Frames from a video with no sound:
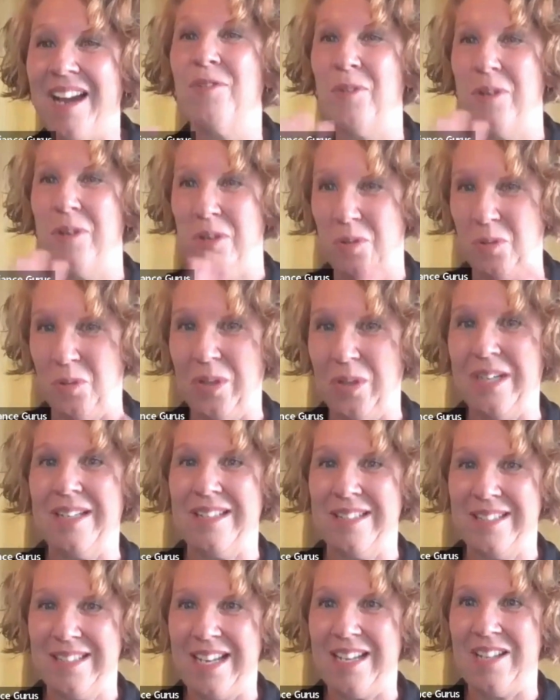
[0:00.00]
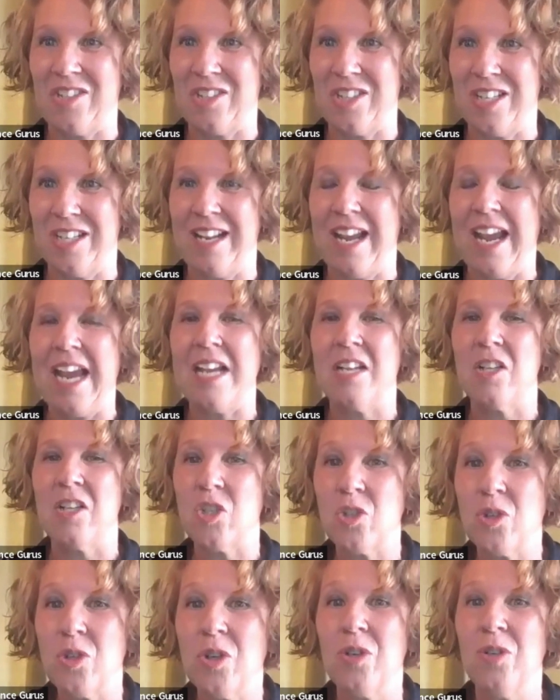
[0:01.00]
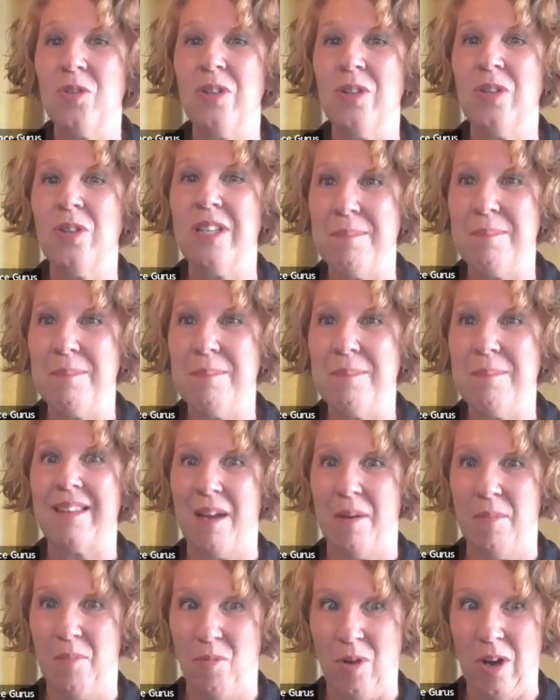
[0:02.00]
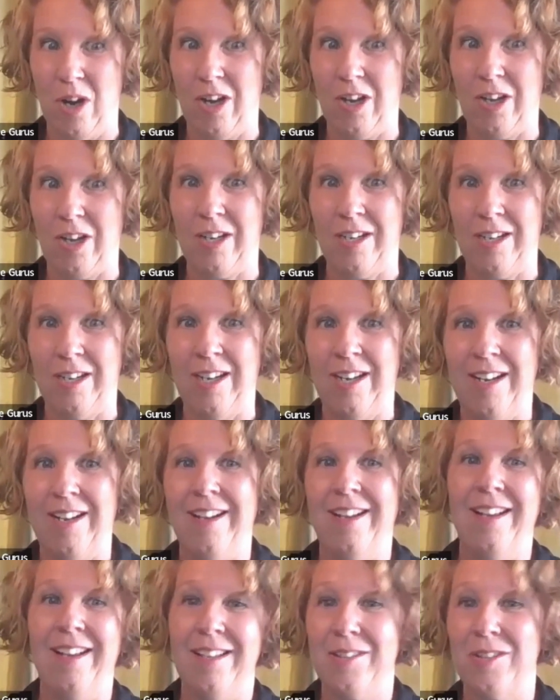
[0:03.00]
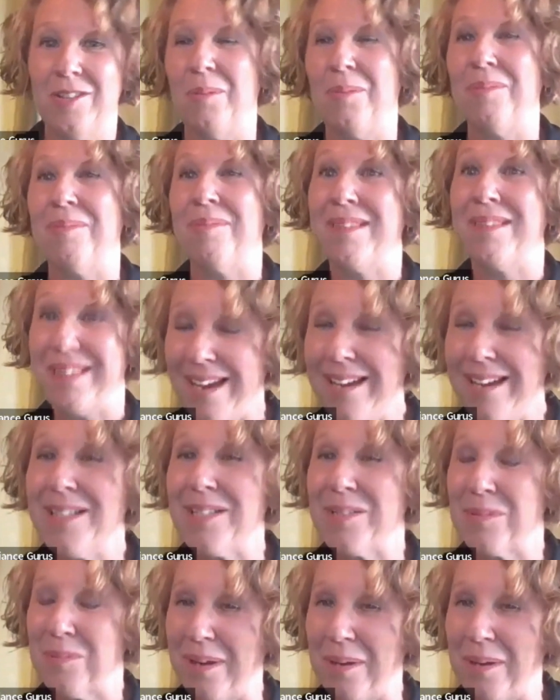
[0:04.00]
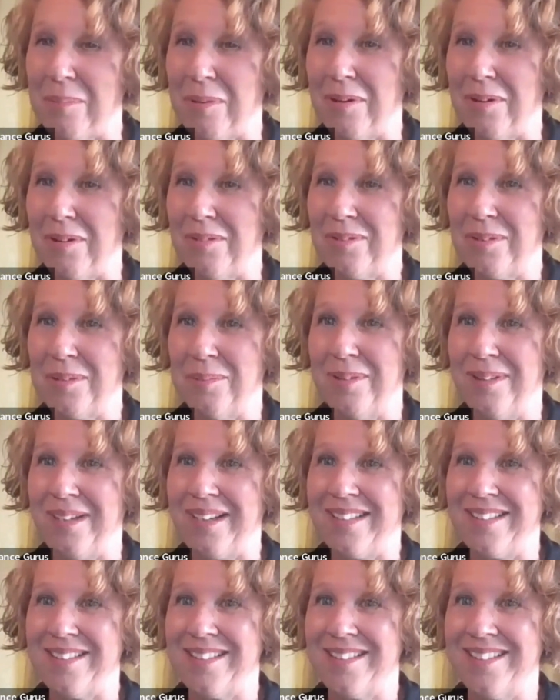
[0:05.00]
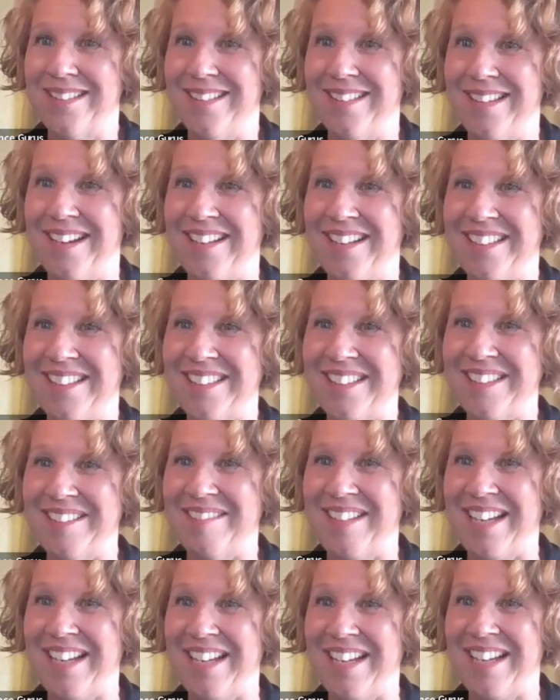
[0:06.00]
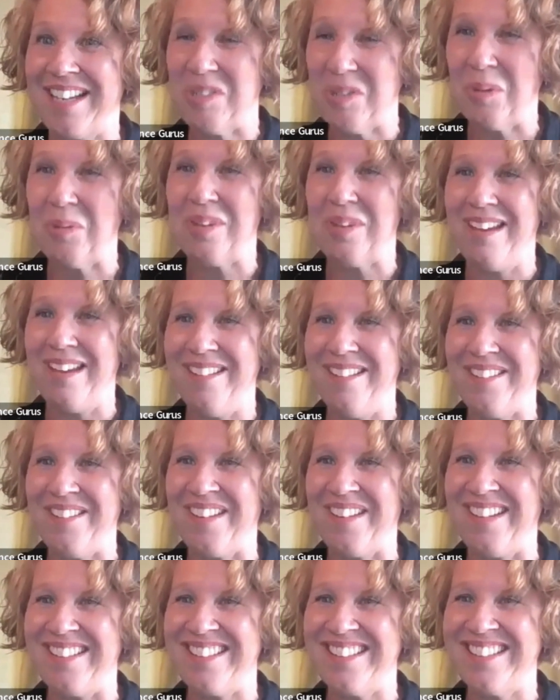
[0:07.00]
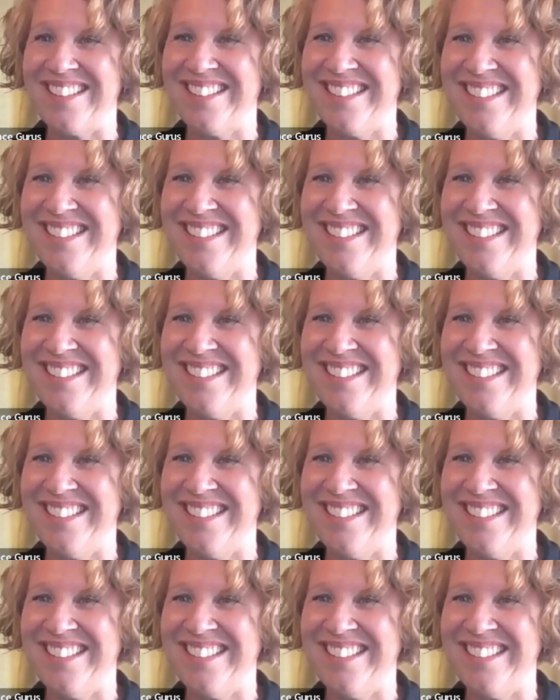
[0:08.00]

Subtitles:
for an organization and truly make them work. So that is why I'm part of Compliance Alliance. I can't do it without you guys.